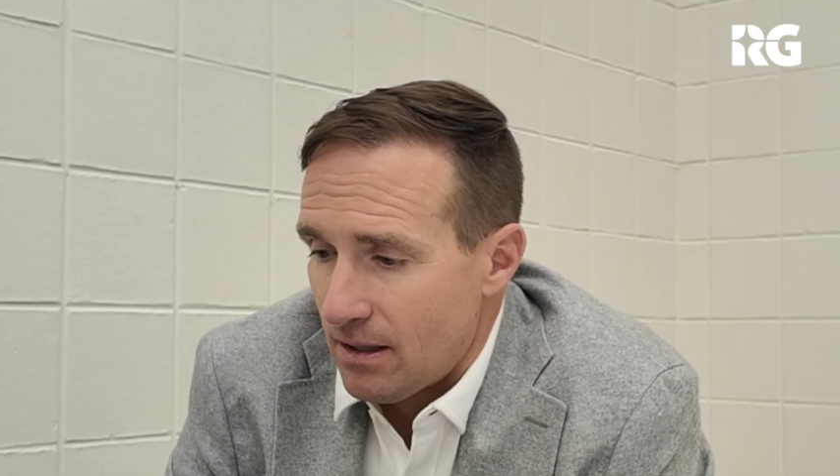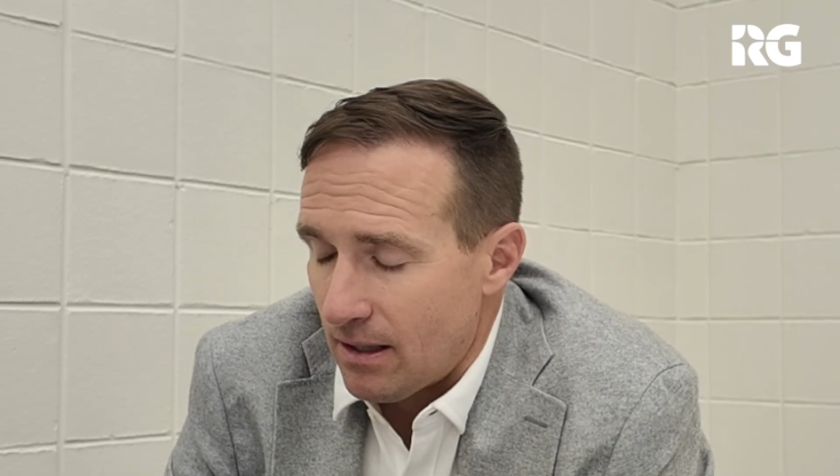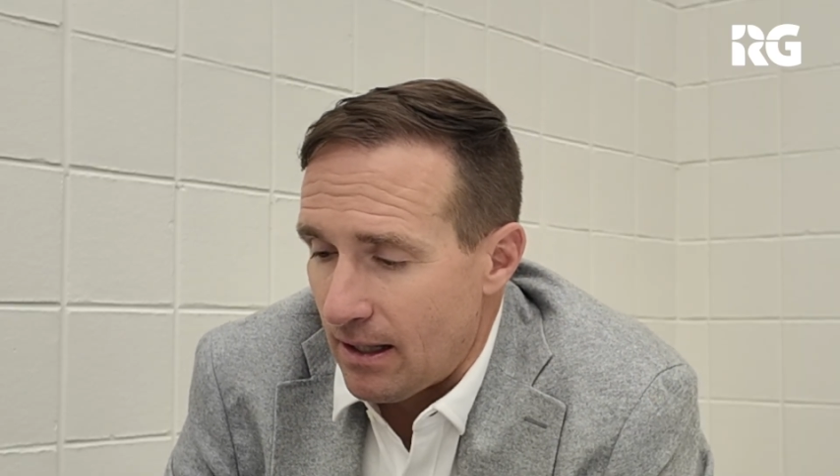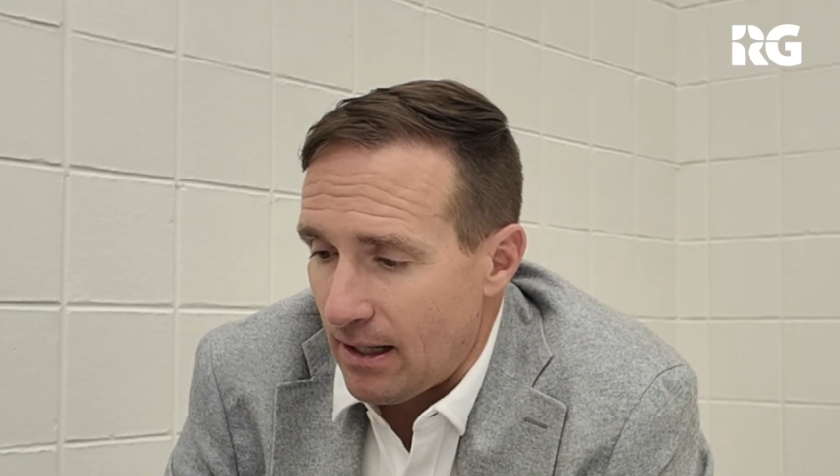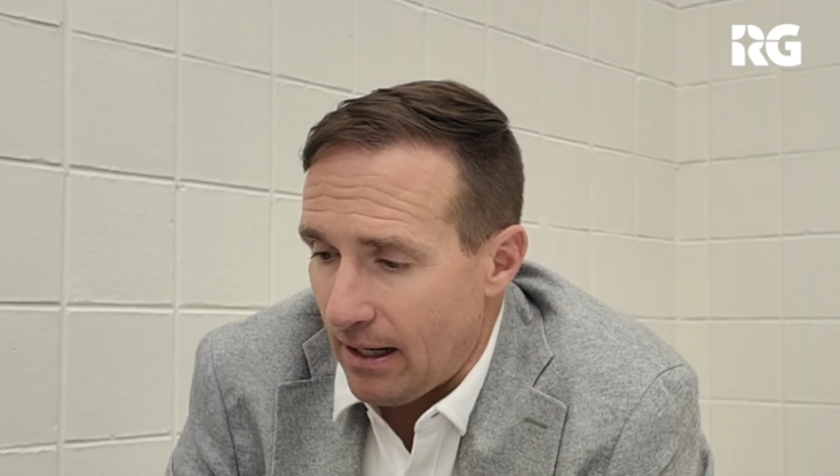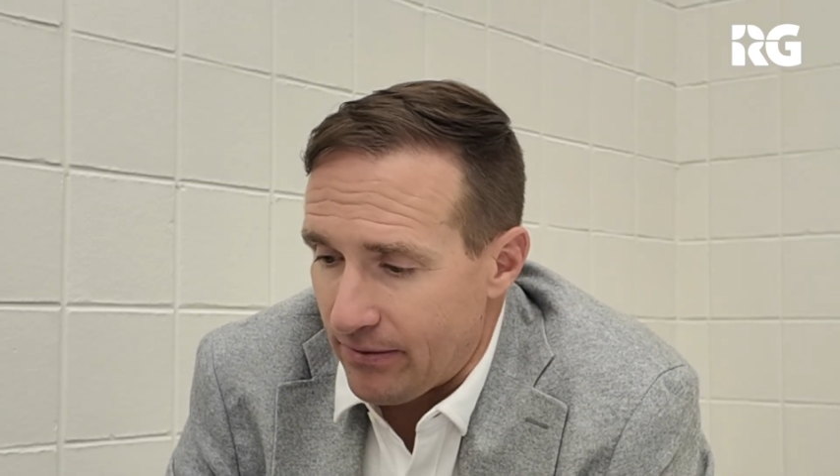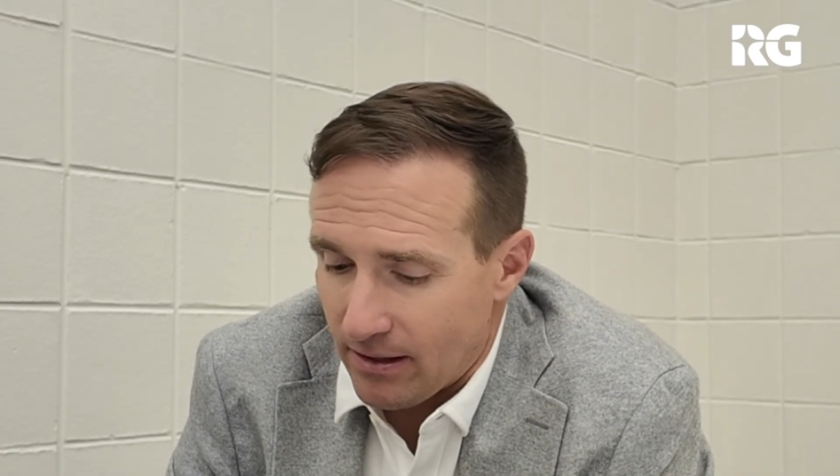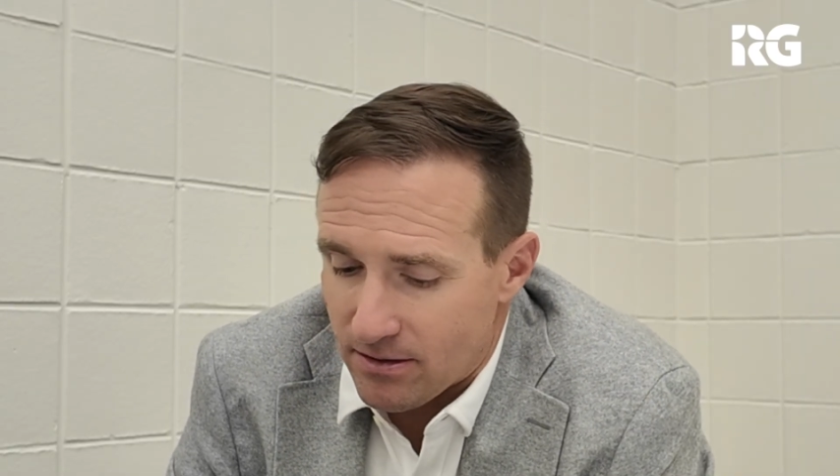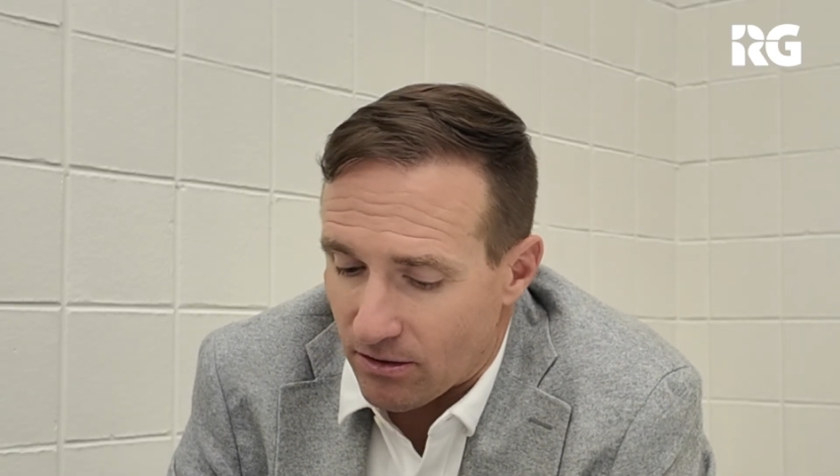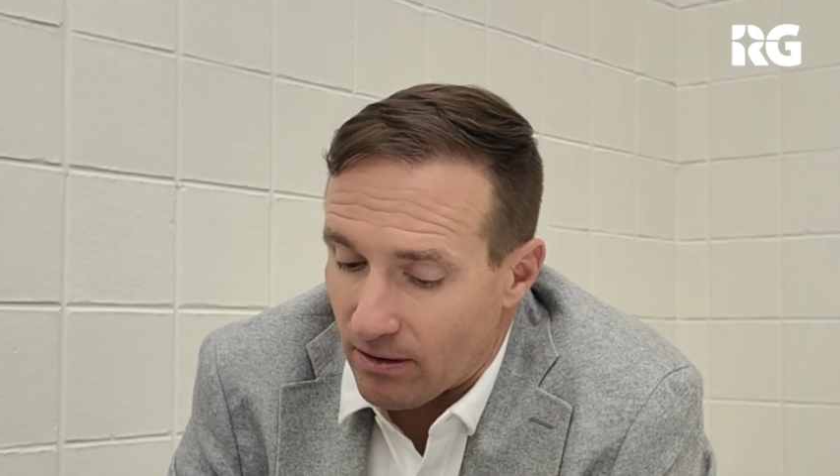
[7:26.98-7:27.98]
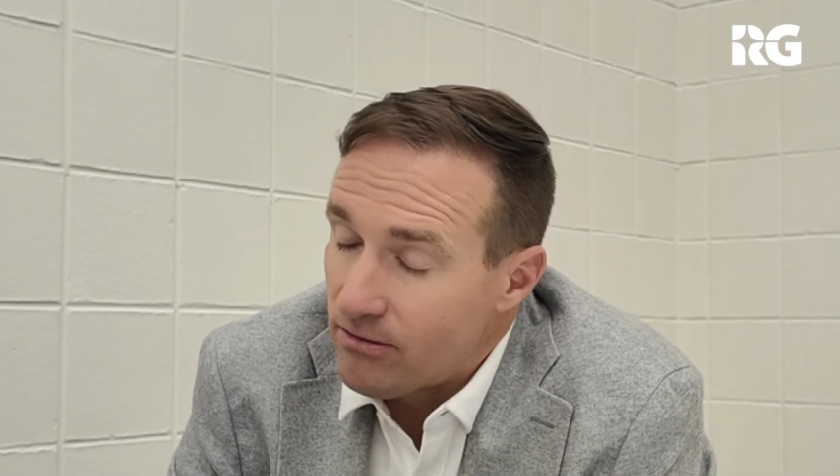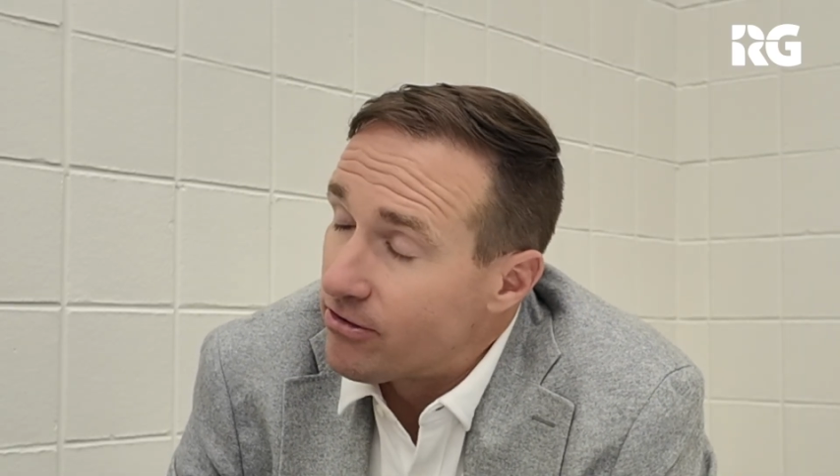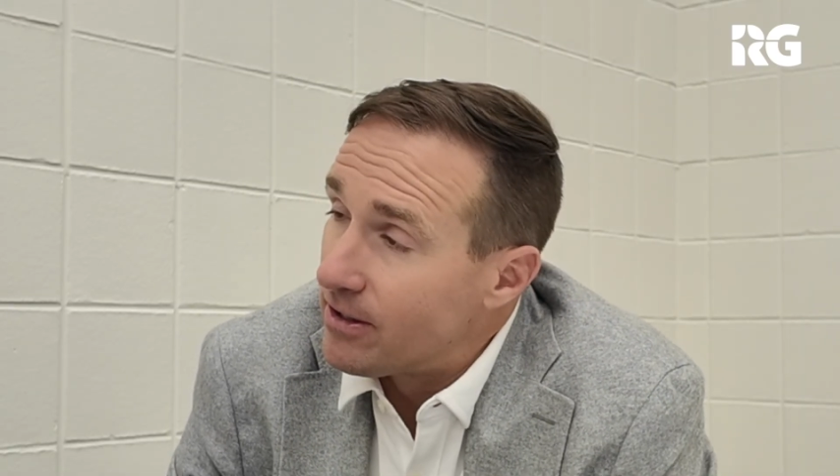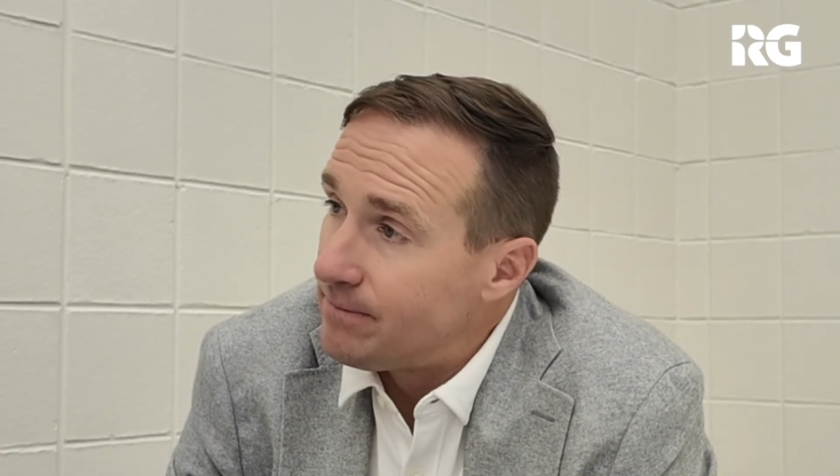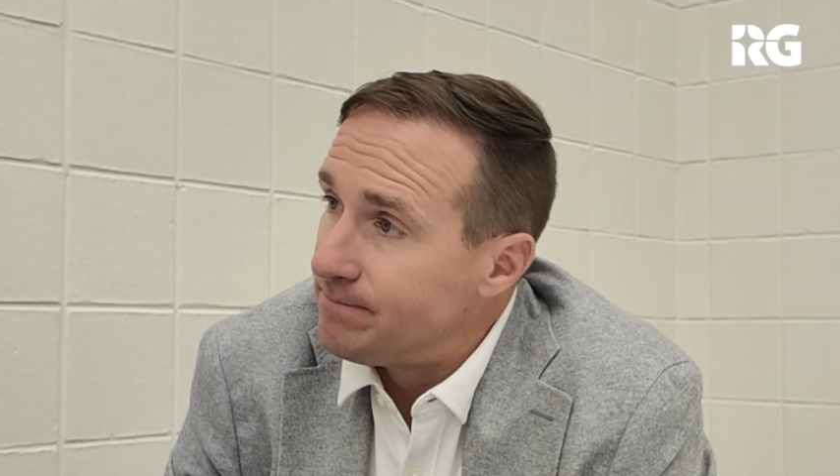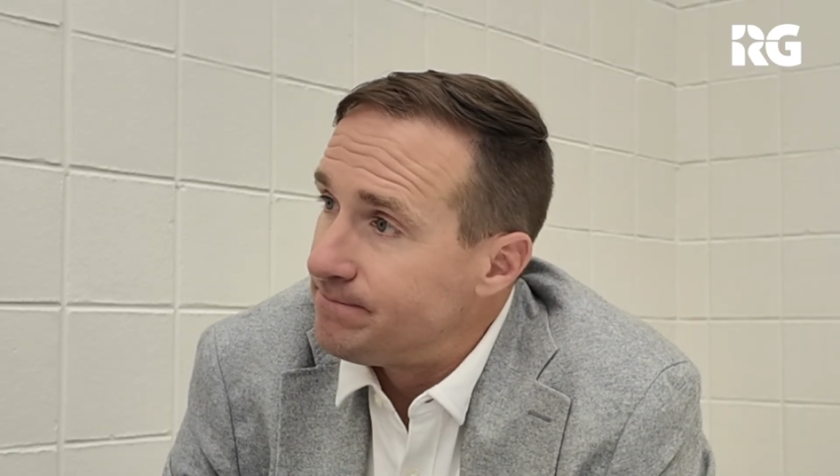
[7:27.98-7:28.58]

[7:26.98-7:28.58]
I think it's a great fit.